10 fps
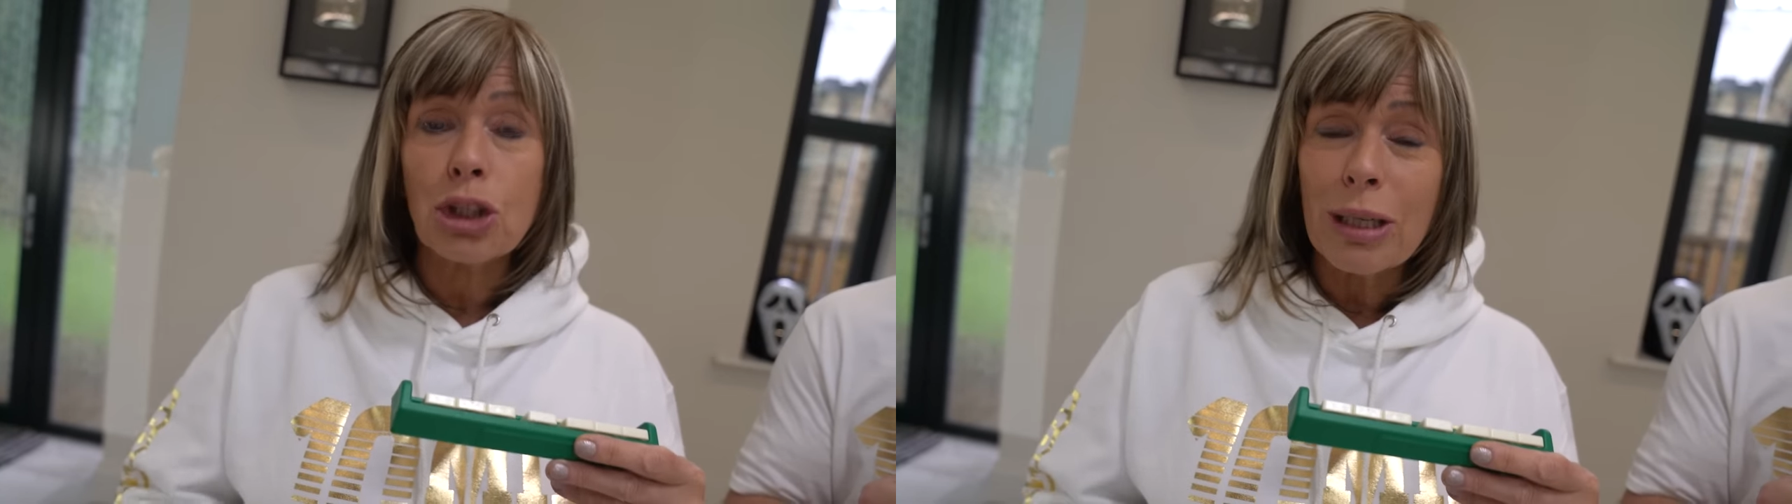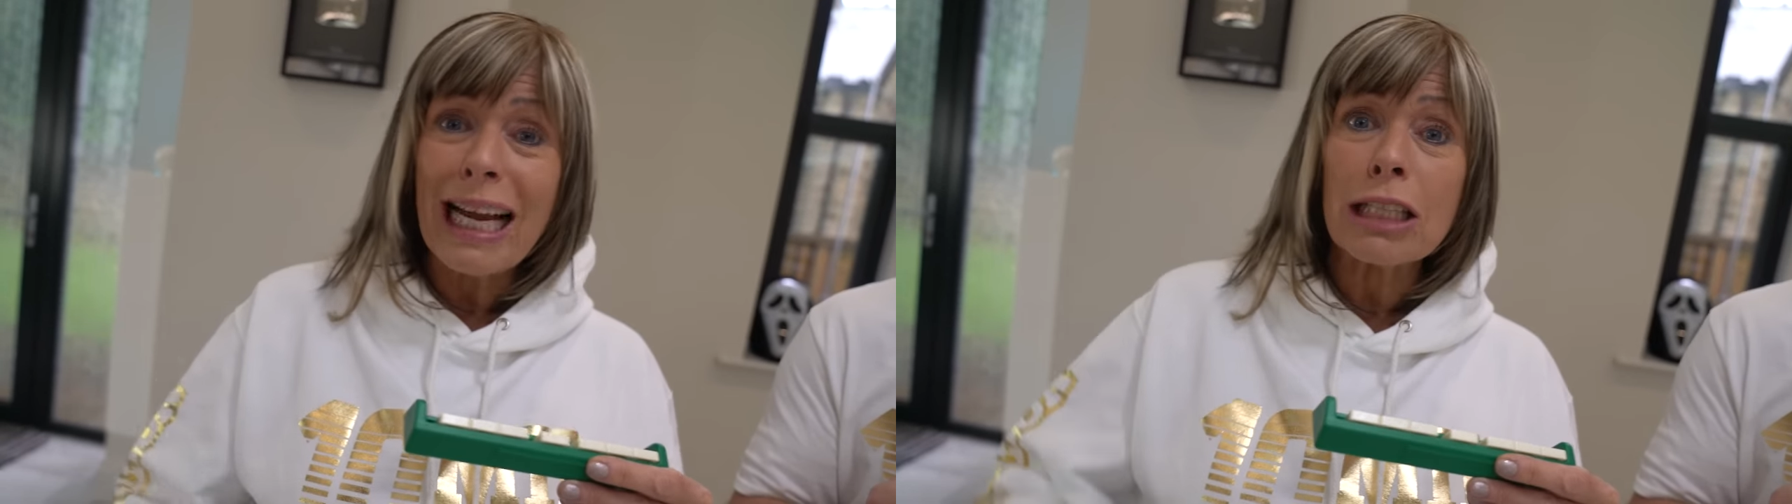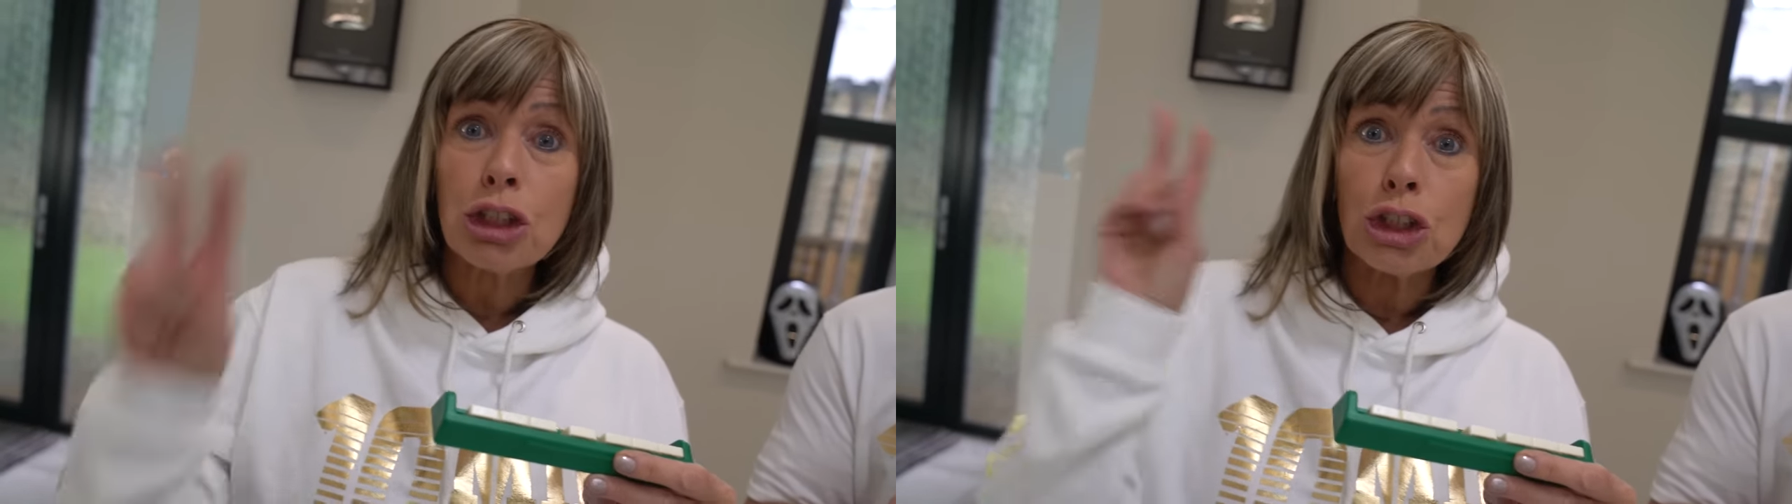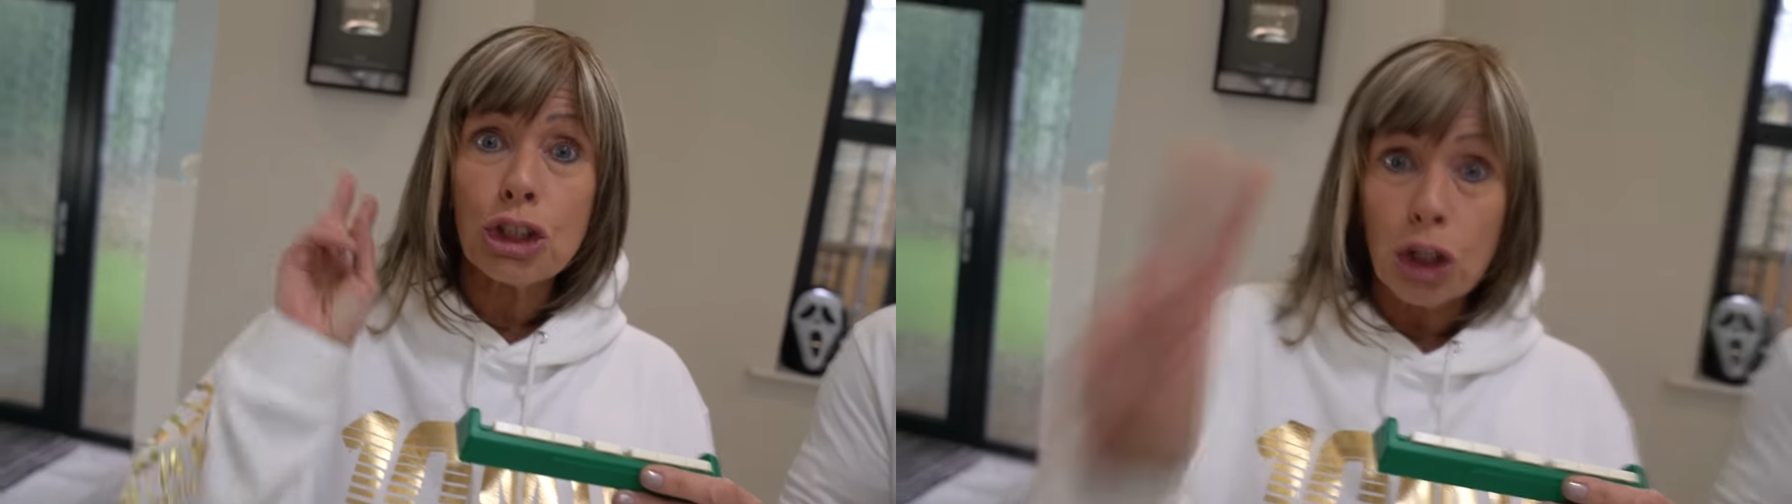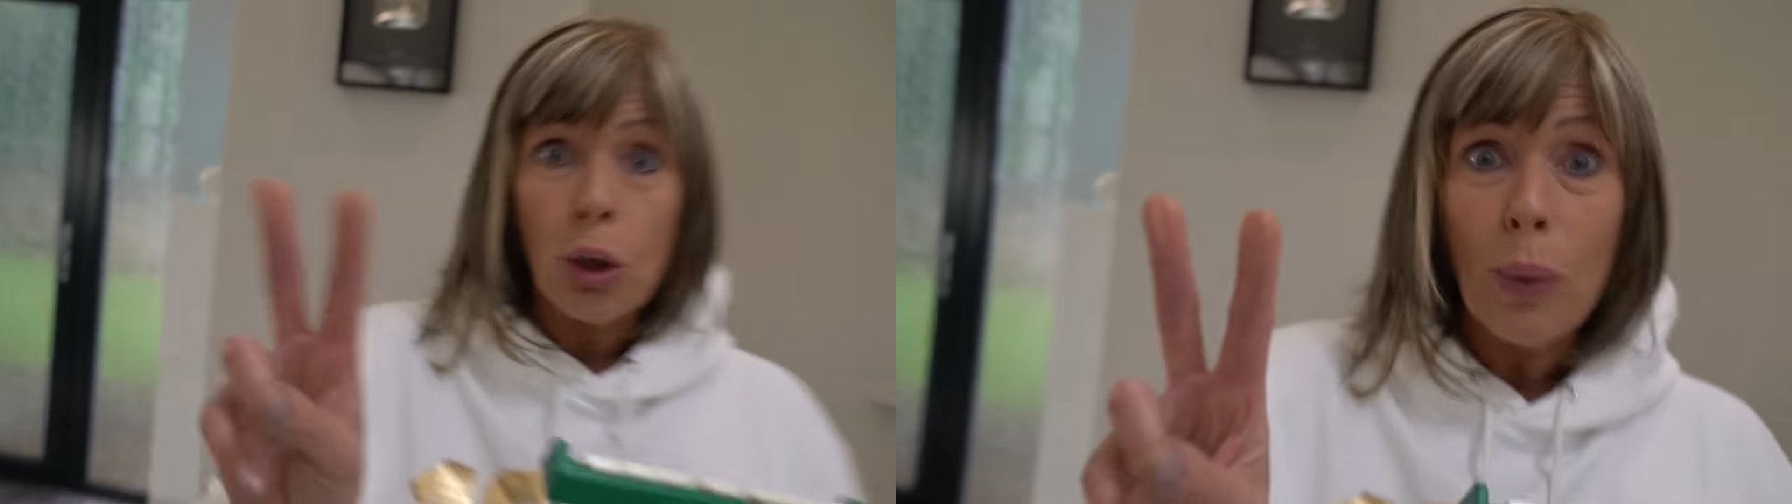tree has
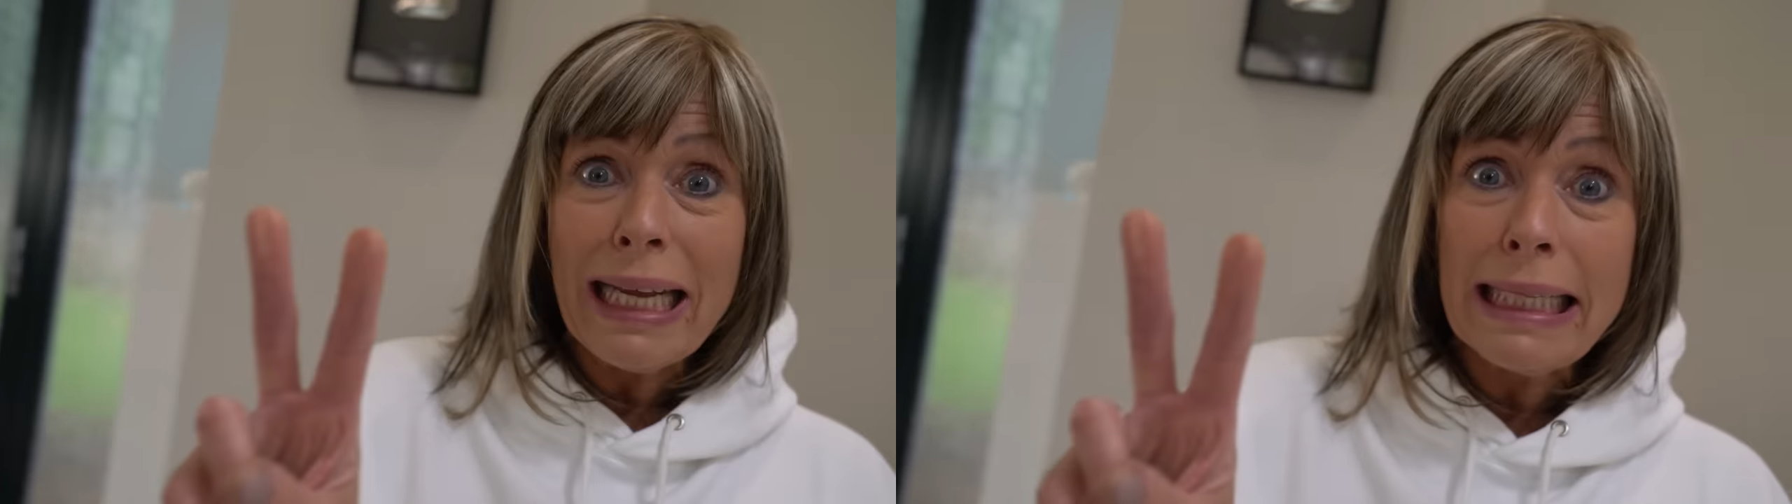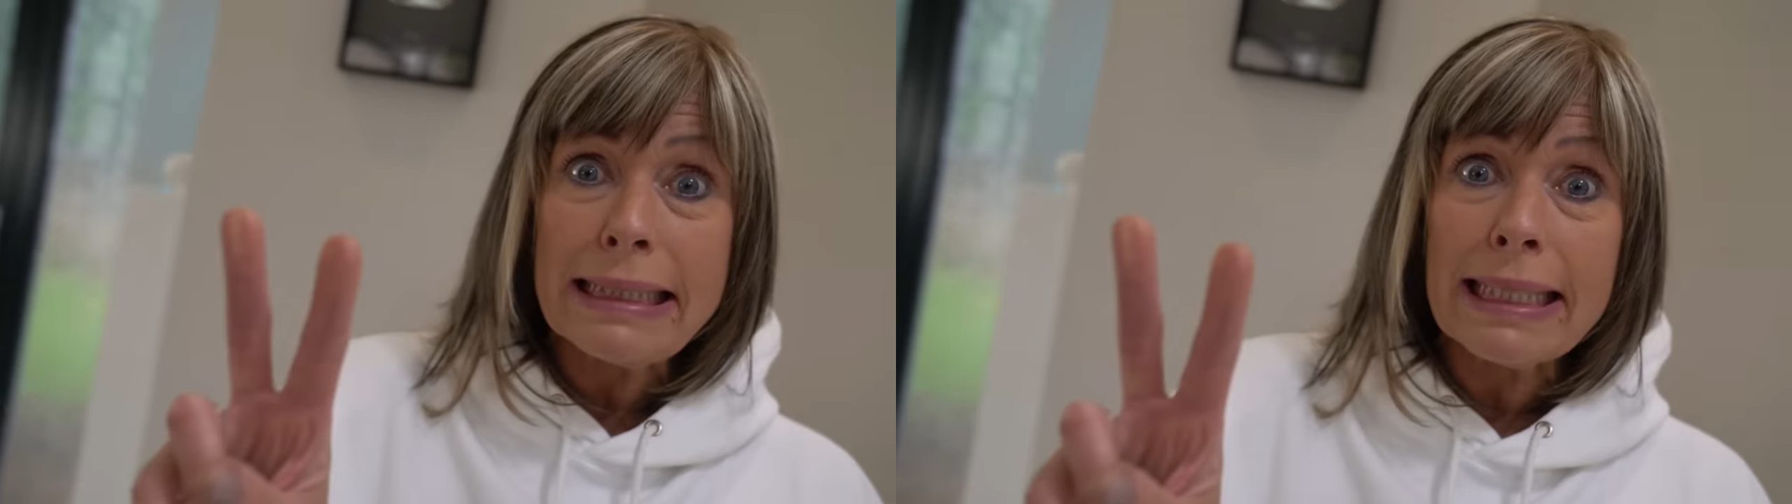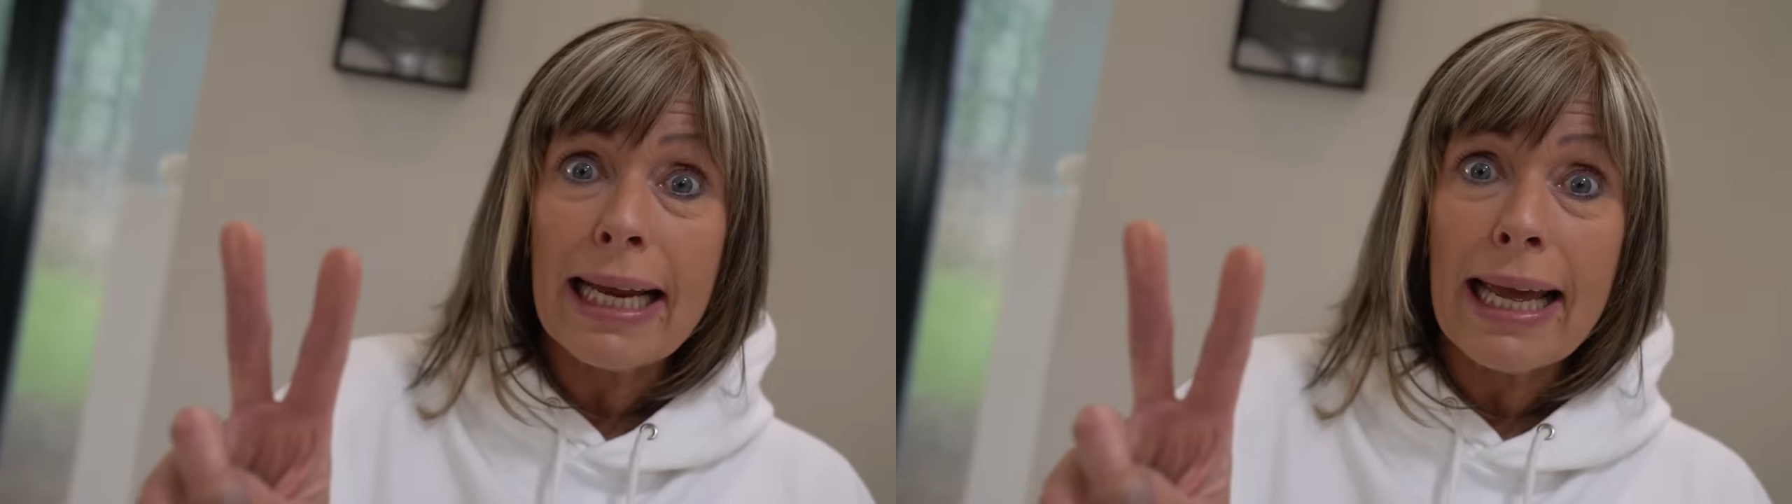twoies in